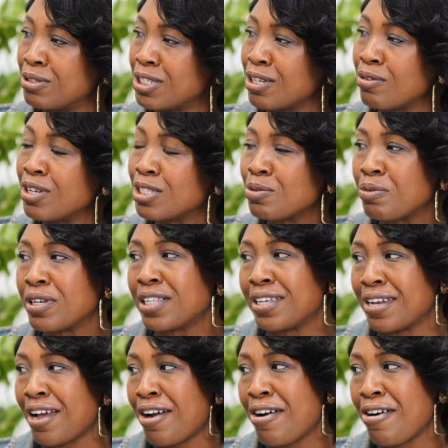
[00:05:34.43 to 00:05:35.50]
So it's really
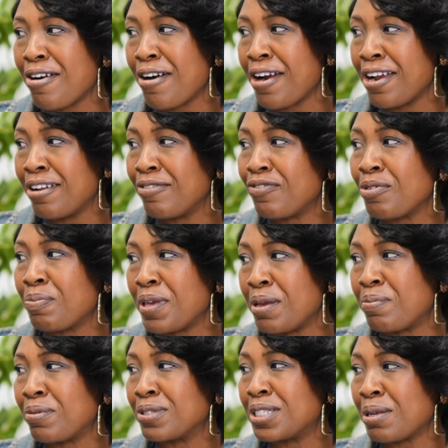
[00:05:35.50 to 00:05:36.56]
not hard for
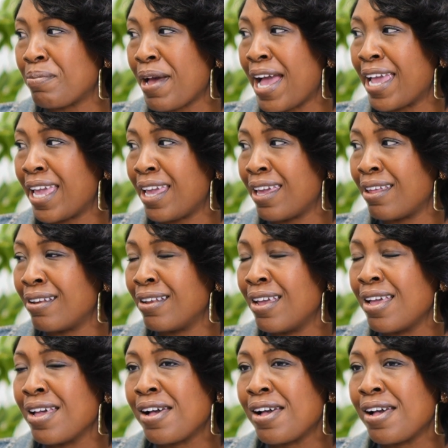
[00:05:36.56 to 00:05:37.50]
people to buy in.